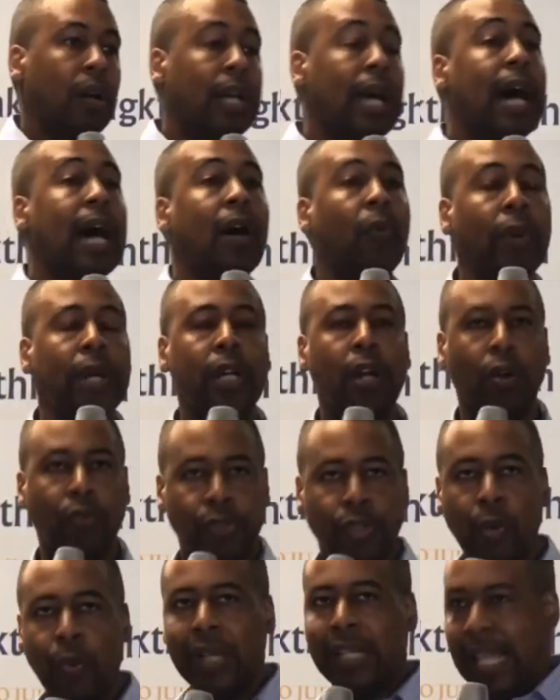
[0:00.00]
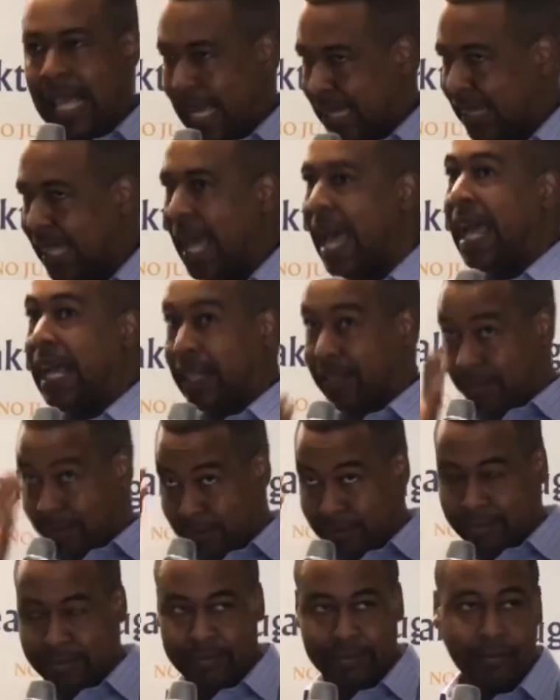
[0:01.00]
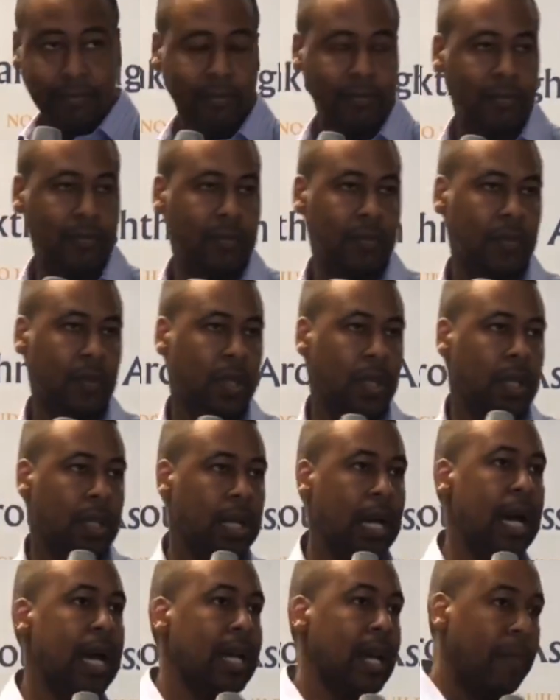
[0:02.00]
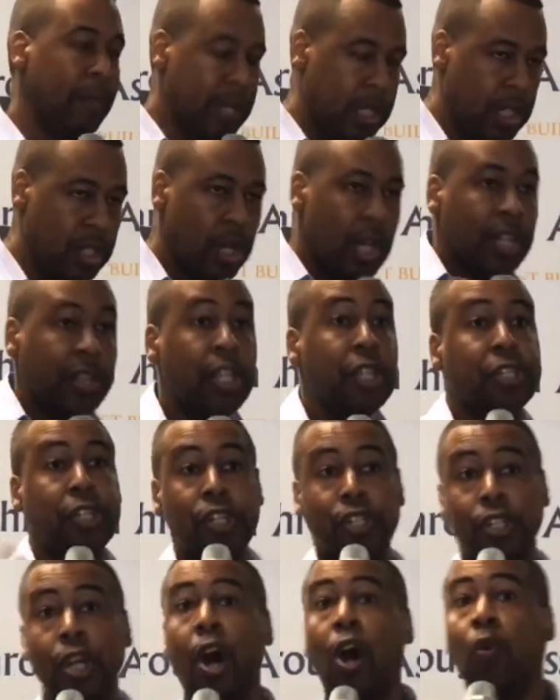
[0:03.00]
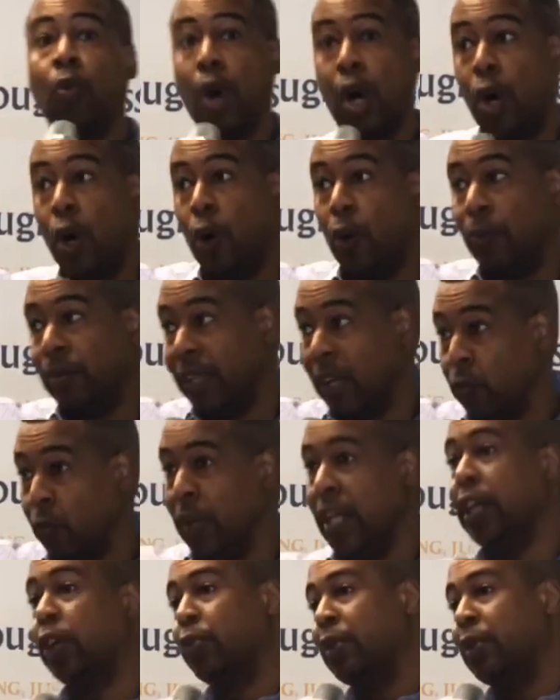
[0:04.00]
God, we don't do it like that. God, I'm gonna need, this is your room that we